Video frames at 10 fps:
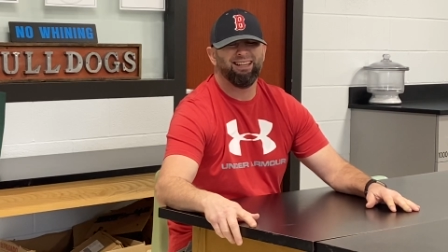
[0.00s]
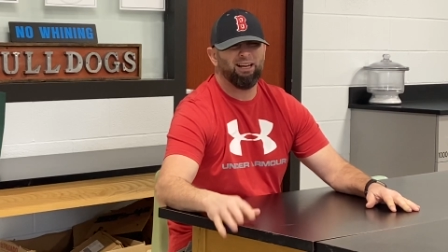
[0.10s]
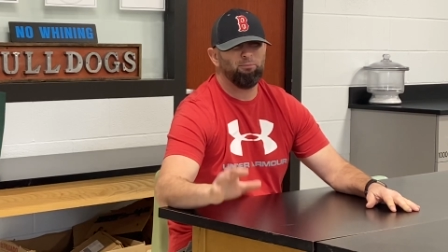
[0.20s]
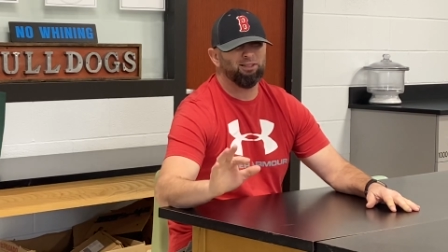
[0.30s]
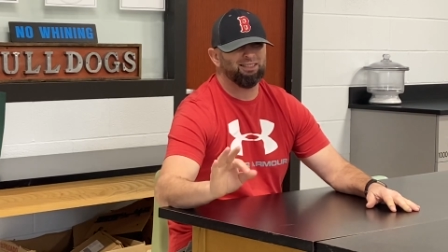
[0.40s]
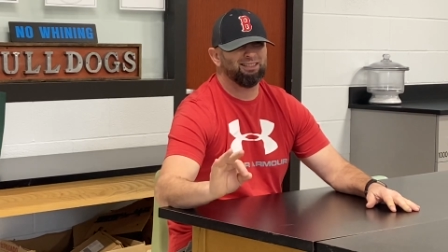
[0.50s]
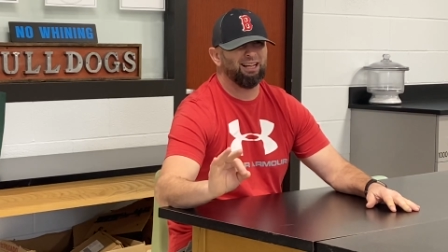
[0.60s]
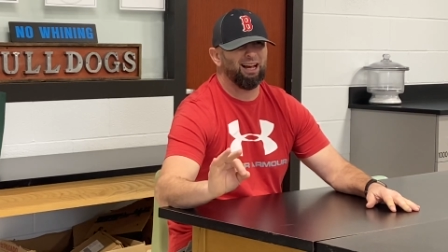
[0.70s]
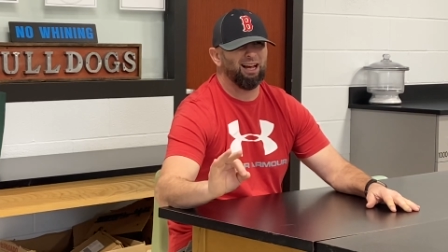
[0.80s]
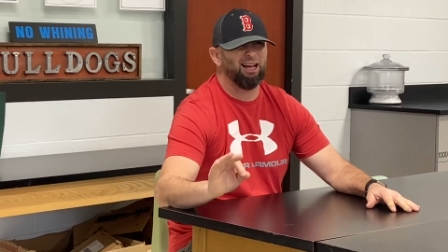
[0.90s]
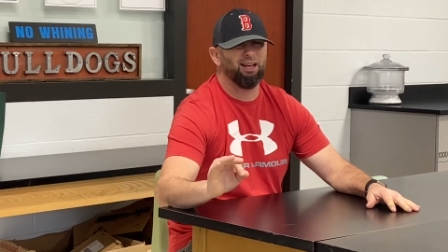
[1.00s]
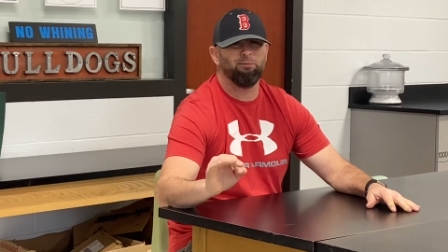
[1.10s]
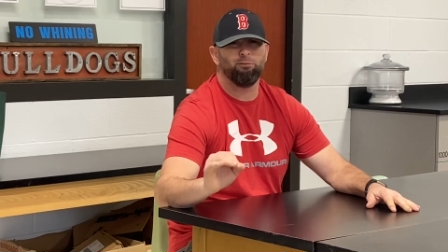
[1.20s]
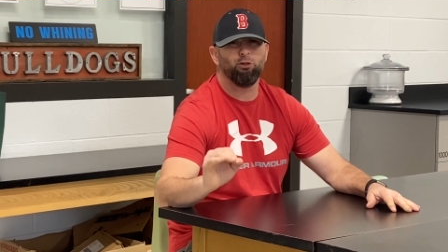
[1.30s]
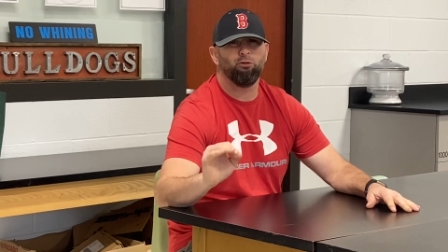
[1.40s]
How much
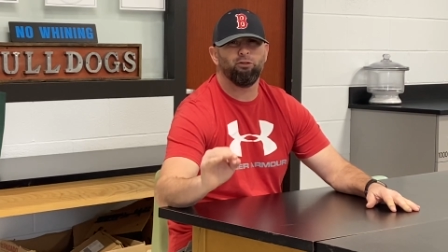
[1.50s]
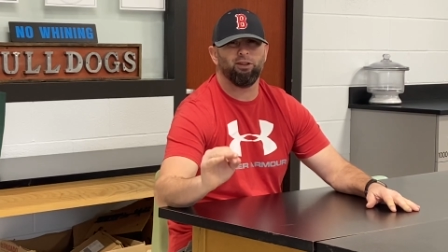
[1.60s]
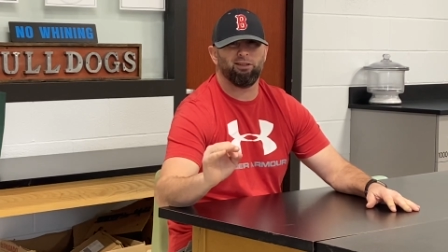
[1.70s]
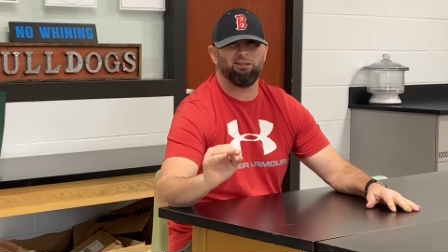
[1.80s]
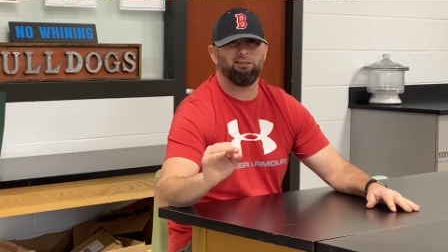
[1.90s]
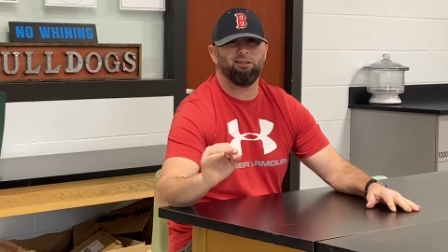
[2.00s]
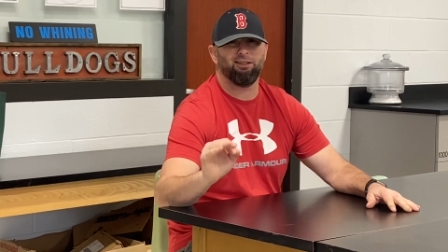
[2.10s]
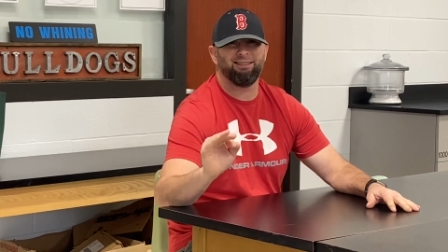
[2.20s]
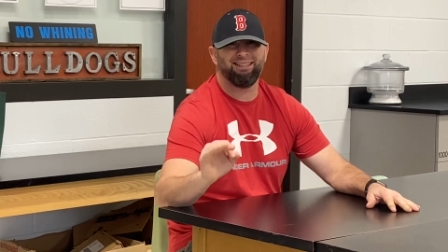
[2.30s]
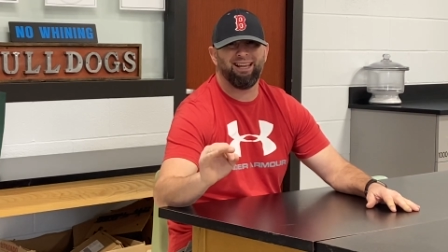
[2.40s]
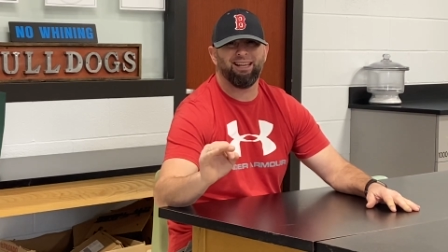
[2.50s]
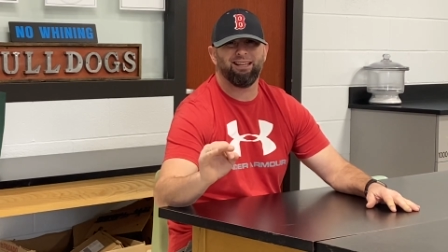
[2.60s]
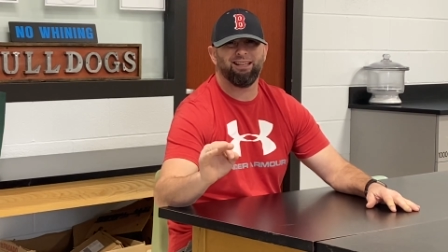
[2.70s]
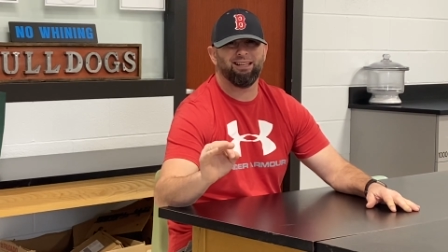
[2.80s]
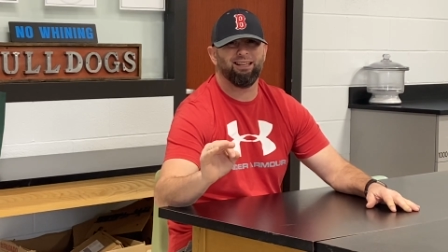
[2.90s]
time do you think this is gonna
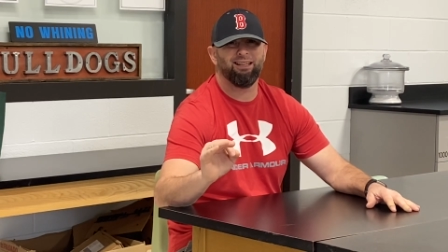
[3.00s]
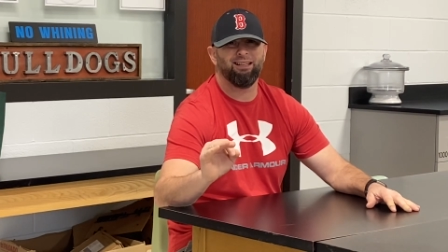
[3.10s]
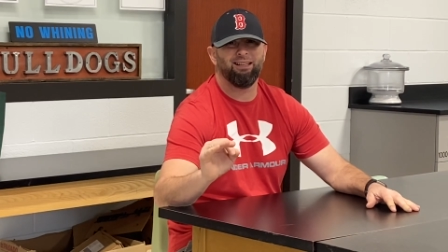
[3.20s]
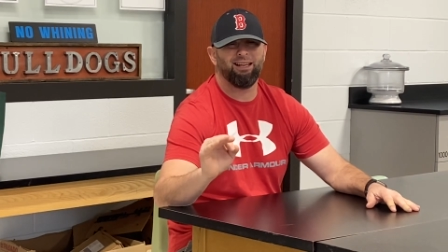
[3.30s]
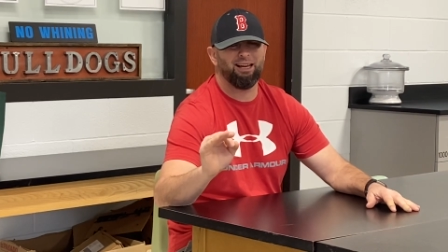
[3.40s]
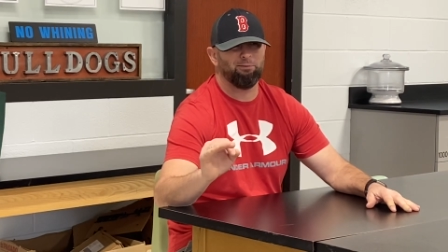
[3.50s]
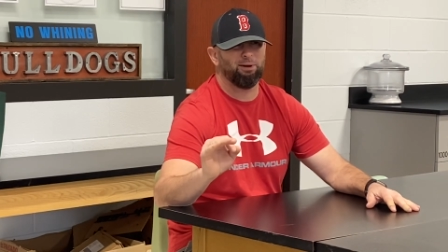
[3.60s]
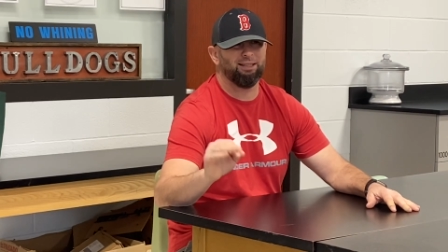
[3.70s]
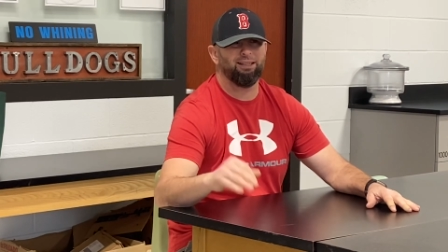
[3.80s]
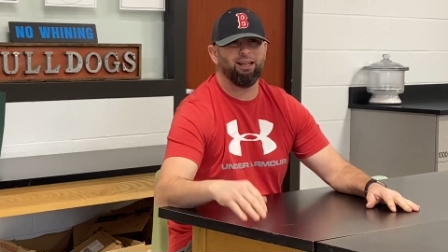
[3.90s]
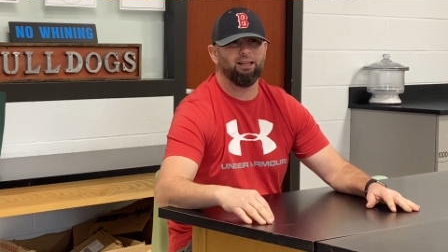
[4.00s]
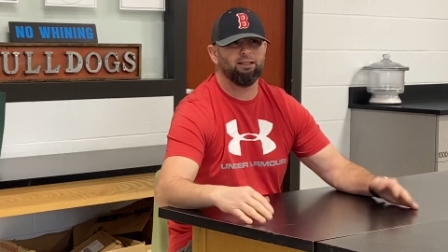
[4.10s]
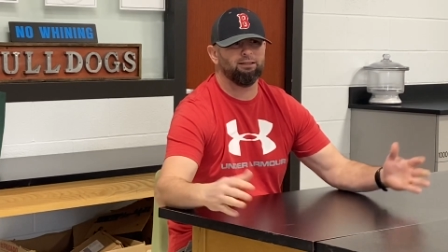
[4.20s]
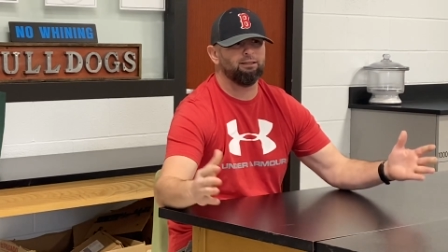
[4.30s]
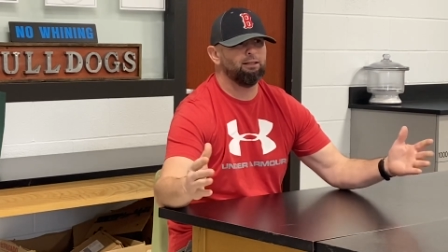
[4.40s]
take out of my day?
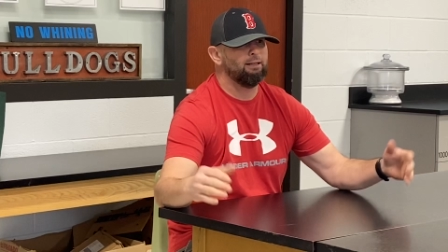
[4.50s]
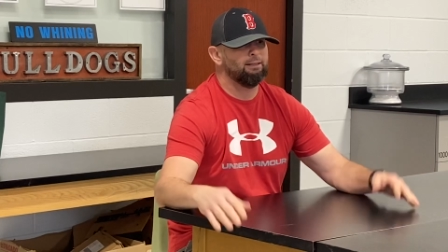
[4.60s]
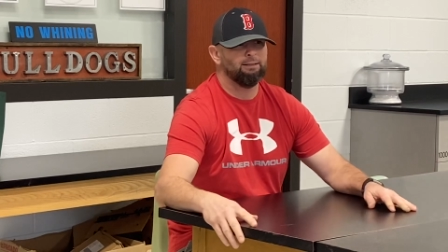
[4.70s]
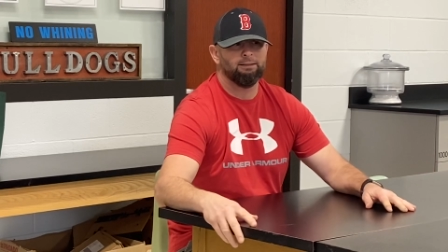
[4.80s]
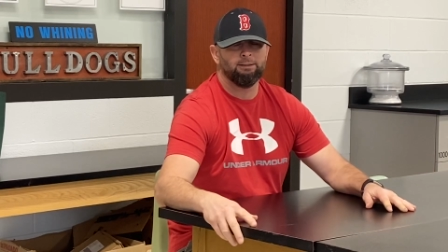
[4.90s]
Because I'm